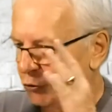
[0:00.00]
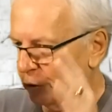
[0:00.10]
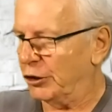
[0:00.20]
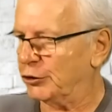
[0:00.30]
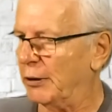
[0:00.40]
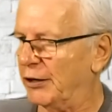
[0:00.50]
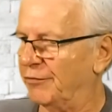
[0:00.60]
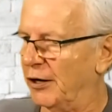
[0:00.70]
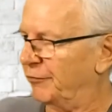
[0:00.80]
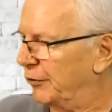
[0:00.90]
You do your
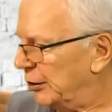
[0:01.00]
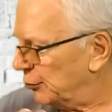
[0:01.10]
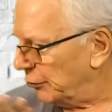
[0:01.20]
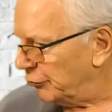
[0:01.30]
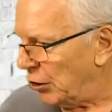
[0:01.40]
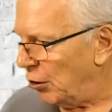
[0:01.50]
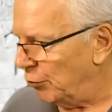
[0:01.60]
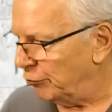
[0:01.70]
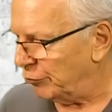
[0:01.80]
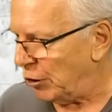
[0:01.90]
25 years with
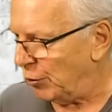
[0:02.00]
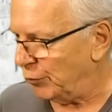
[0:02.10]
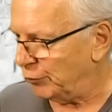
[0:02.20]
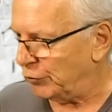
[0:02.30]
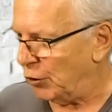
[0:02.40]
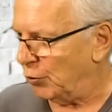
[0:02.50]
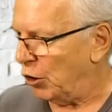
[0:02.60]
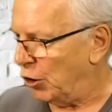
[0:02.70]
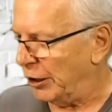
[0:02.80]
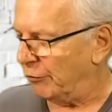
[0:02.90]

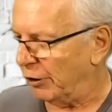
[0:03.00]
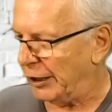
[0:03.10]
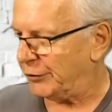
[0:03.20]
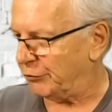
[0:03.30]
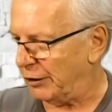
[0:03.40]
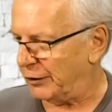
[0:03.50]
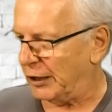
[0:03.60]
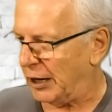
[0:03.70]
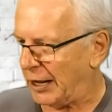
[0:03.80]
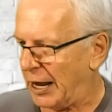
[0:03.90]
no early release or
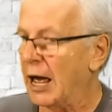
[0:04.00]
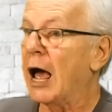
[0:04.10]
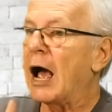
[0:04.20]
anything like that.